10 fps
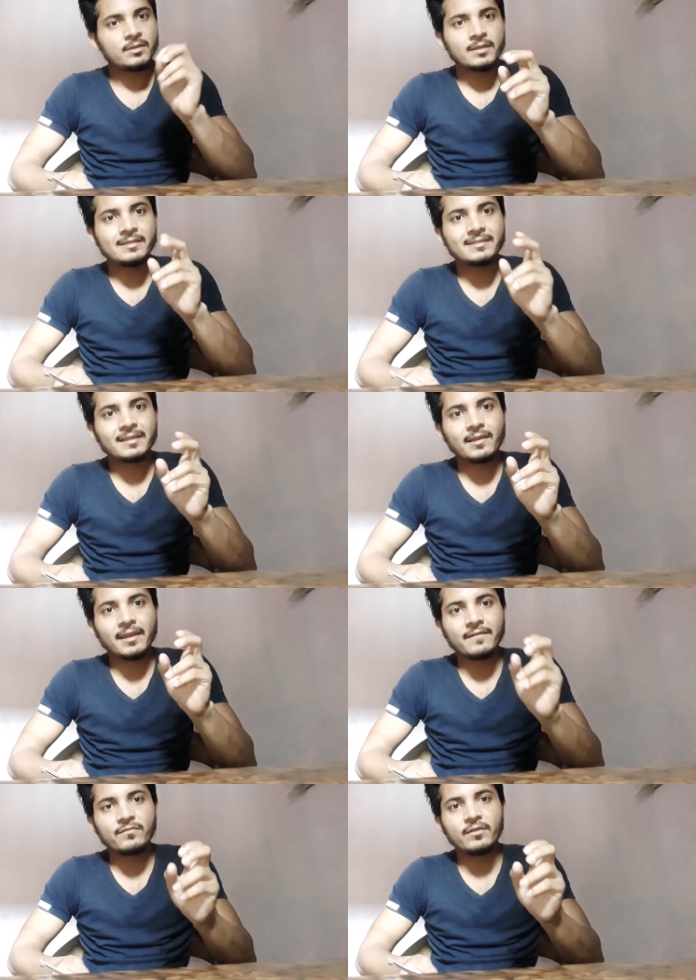Listen
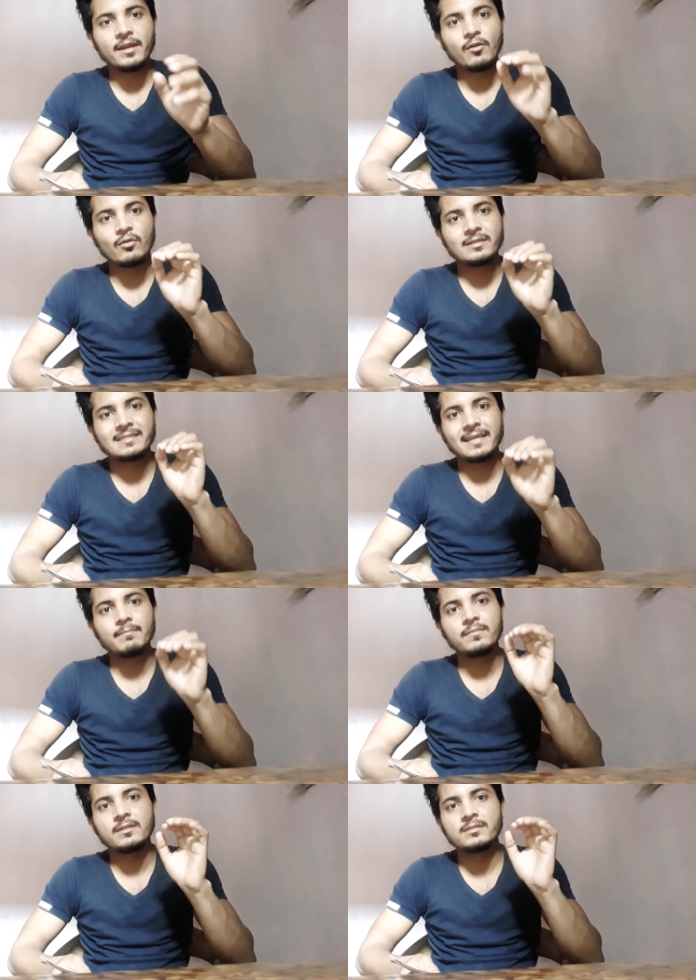carefully. Don't
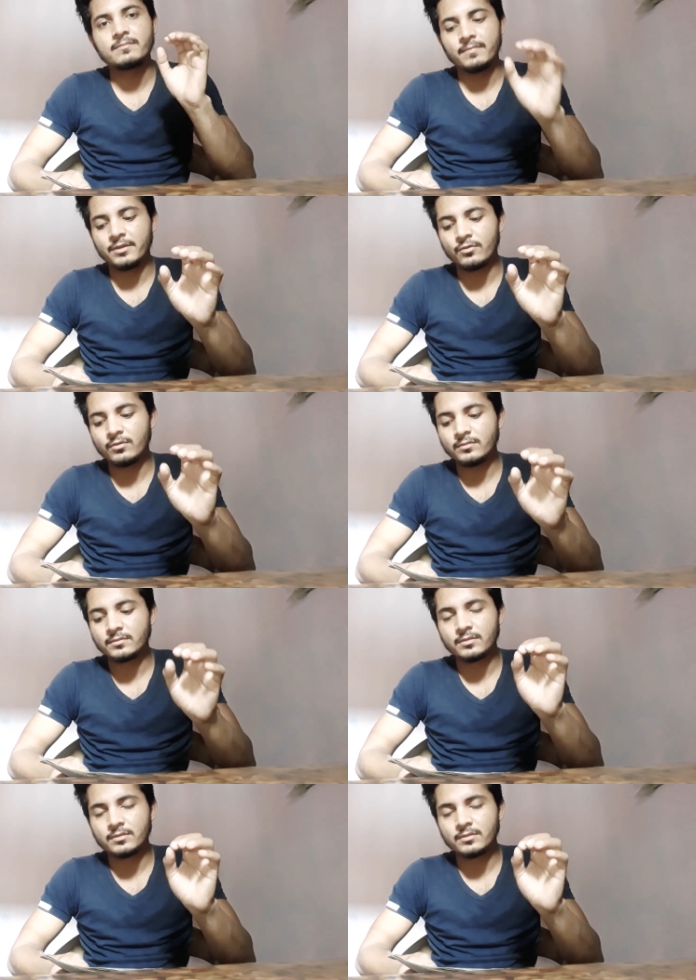skip this video.